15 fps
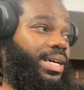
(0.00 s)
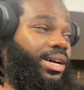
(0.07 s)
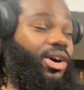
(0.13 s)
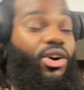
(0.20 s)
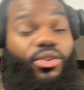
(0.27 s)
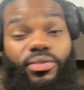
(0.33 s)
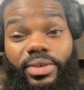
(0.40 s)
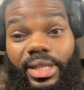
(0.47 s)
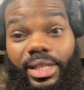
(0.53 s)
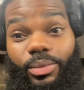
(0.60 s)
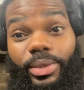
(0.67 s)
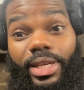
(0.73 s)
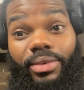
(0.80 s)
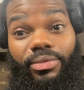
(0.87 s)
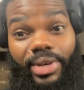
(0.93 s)
hopefully
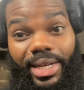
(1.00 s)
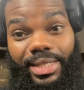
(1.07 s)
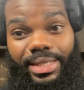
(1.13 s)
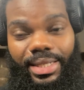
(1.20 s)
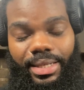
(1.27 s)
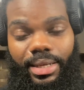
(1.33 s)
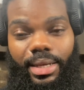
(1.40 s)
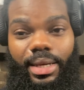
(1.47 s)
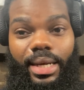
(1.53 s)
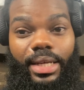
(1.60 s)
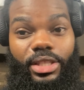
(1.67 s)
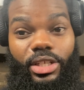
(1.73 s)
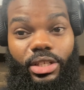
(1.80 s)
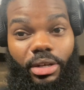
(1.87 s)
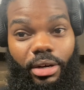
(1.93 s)
we can find it
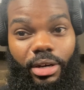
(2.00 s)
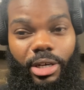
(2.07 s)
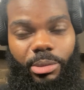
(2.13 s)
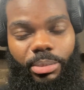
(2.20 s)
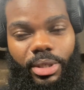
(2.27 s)
at the yard.